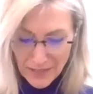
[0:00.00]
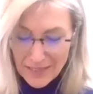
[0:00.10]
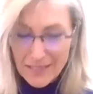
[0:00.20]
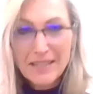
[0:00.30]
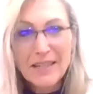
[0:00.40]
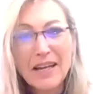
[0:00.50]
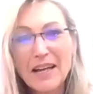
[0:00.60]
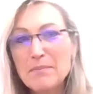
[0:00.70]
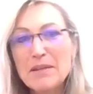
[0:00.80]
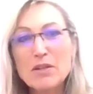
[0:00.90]
that.
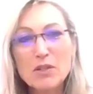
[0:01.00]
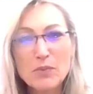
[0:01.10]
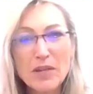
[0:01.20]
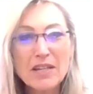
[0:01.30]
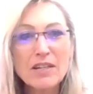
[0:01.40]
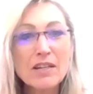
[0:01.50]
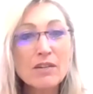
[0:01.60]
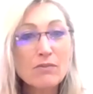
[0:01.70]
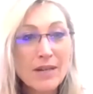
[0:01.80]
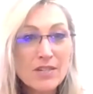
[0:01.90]
I mean, because we can, it
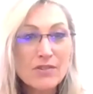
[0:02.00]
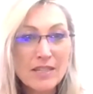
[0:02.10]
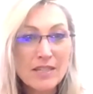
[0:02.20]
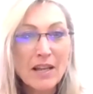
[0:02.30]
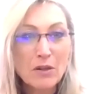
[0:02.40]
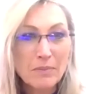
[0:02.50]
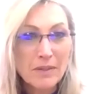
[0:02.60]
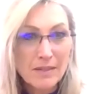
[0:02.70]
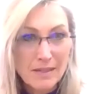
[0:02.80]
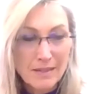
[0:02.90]
can render us
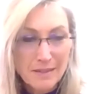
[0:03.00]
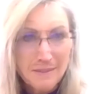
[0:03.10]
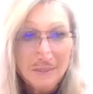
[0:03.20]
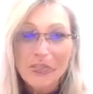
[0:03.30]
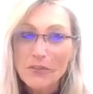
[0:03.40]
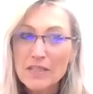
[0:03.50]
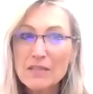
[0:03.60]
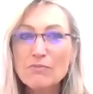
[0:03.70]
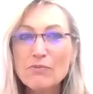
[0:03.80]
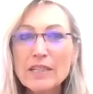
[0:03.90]
helpless. So this
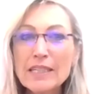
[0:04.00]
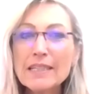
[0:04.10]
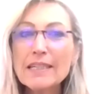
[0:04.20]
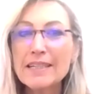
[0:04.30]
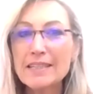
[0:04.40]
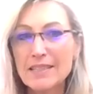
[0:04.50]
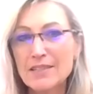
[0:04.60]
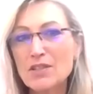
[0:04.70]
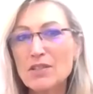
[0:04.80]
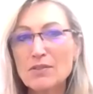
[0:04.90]
really links
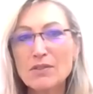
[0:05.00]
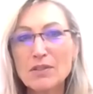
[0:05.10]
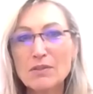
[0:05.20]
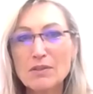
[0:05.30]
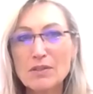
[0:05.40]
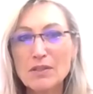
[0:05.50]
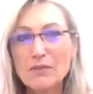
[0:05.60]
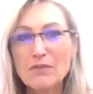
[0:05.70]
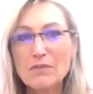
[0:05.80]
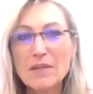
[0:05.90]
into so so
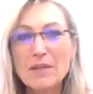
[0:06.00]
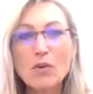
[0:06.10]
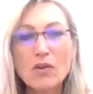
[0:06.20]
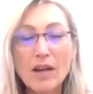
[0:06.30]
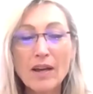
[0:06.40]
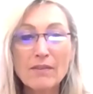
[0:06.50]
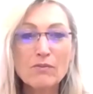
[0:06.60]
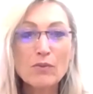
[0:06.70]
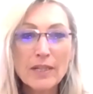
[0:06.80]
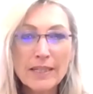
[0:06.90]
for me what I've
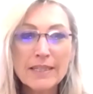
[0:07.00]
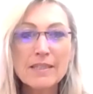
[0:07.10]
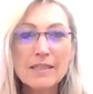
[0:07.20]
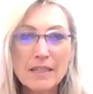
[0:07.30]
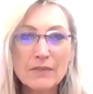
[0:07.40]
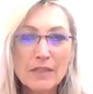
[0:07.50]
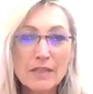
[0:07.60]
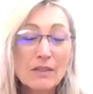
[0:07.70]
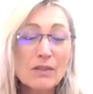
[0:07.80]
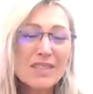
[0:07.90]
really discovered
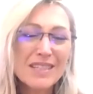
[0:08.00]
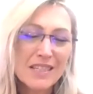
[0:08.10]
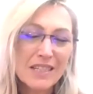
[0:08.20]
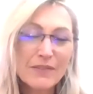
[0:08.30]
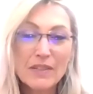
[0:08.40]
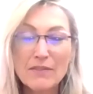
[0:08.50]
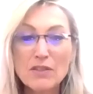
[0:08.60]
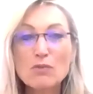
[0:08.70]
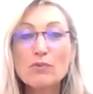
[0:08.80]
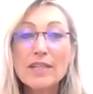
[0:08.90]
not discovered I've
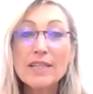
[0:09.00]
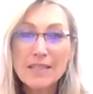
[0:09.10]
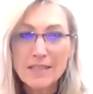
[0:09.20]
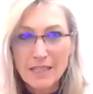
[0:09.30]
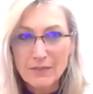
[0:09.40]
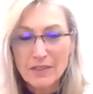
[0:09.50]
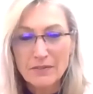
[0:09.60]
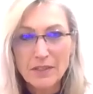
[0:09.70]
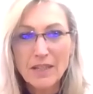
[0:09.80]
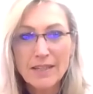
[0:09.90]
just rediscovered
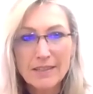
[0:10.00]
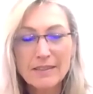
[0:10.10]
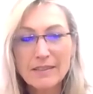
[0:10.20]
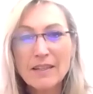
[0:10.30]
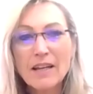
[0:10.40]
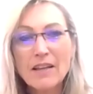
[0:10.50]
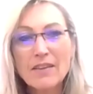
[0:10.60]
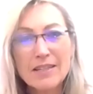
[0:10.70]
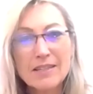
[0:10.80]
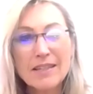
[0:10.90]
if you like the
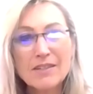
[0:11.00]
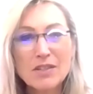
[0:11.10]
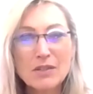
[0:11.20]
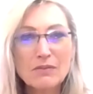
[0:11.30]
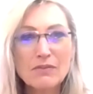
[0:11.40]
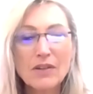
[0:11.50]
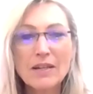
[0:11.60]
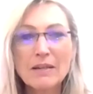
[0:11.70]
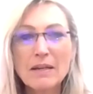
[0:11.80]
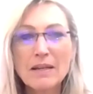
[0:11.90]
that sense of
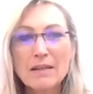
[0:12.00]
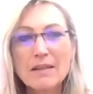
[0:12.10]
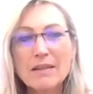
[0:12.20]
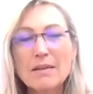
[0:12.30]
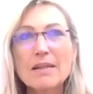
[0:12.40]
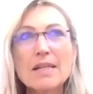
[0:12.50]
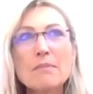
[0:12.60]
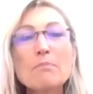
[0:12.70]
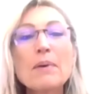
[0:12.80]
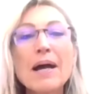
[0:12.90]
uh, uh
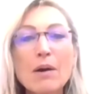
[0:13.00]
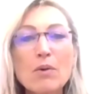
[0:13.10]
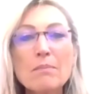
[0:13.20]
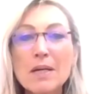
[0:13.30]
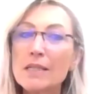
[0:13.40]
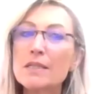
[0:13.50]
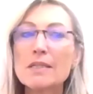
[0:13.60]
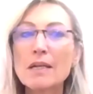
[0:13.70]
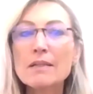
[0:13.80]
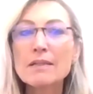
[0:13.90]
empowerment